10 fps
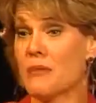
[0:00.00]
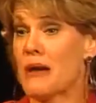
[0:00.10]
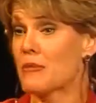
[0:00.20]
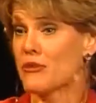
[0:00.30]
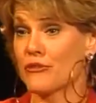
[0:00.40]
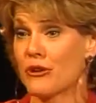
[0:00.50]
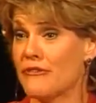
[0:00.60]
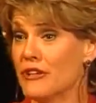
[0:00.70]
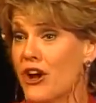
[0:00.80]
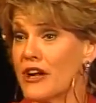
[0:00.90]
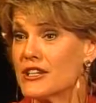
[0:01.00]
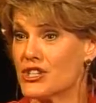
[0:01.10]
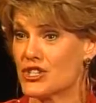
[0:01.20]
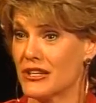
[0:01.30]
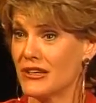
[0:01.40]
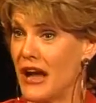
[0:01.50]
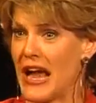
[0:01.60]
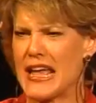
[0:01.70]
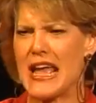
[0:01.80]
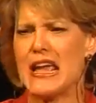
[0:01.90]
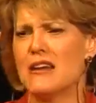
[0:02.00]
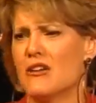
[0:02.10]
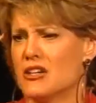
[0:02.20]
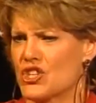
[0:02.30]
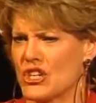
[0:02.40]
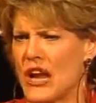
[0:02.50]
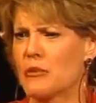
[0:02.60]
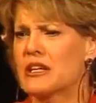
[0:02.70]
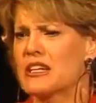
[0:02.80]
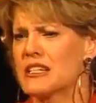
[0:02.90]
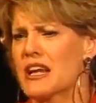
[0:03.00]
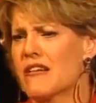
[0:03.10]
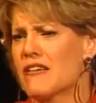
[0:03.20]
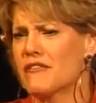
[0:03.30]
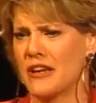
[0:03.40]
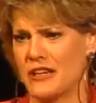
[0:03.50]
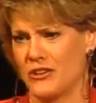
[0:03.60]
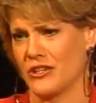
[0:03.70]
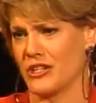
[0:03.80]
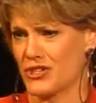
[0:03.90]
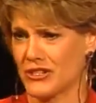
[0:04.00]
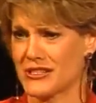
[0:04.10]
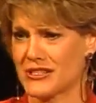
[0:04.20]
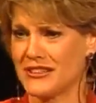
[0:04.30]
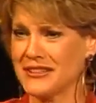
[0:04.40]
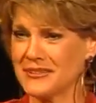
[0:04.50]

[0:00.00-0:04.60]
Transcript: my Merv Griffin audition. I hated auditioning. I would get terrified at auditions.